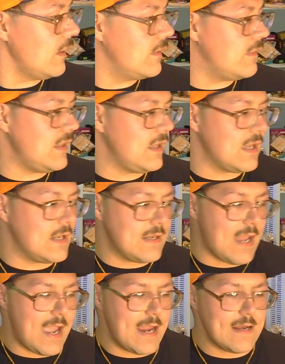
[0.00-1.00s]
the
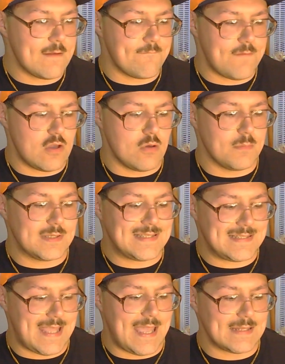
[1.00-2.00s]
9-film
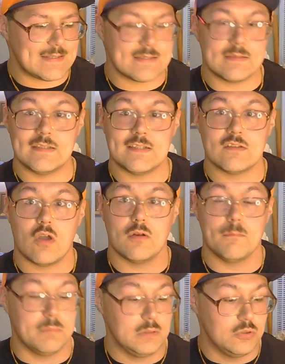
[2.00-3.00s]
set. This is on
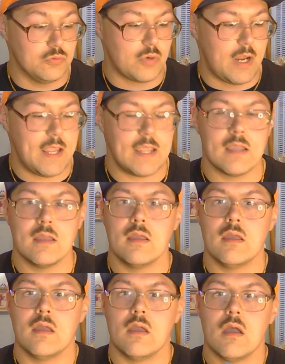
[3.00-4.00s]
Blu-ray
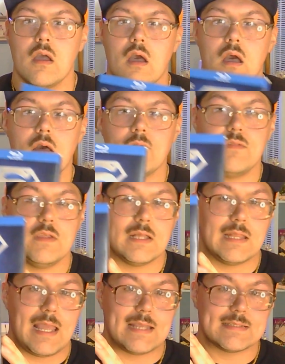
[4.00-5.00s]
of the
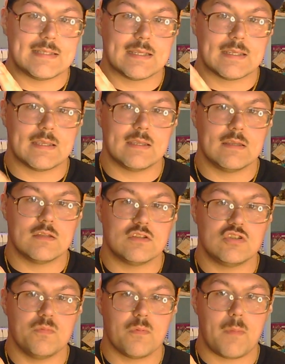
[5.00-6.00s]
classic
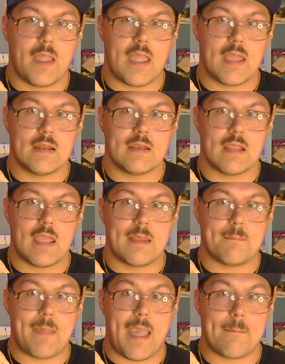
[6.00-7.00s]
Superman
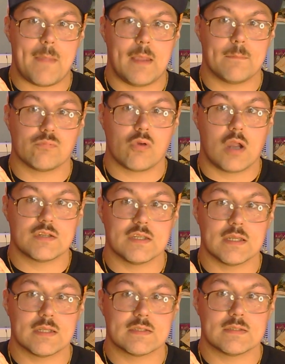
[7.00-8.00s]
and Batman
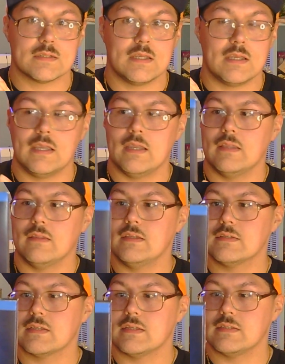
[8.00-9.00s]
projects. This
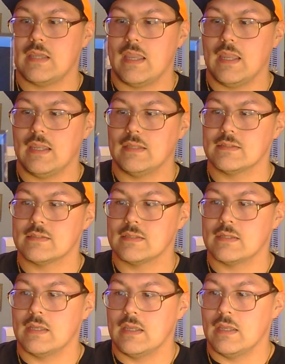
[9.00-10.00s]
contains
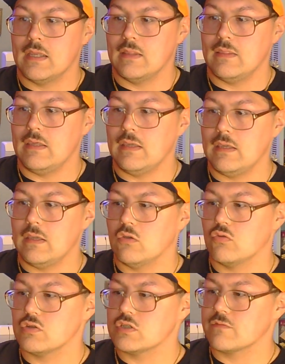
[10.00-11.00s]
the
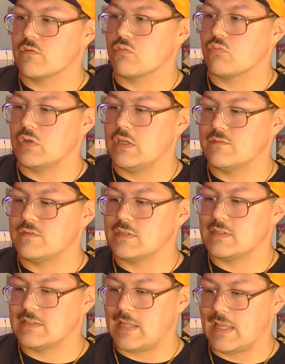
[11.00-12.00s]
Christopher Reeves
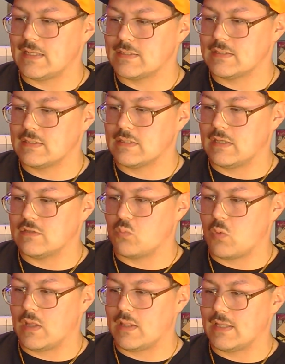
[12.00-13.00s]
set, as
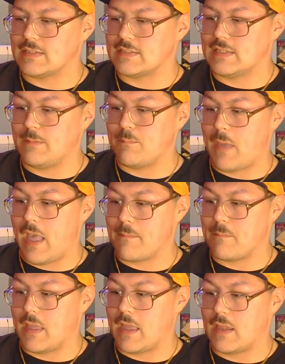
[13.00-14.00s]
well as the
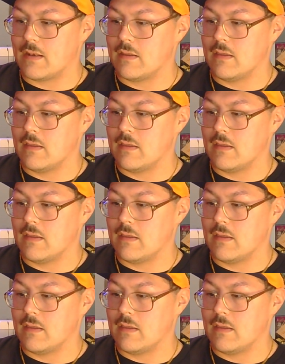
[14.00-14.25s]
Batman,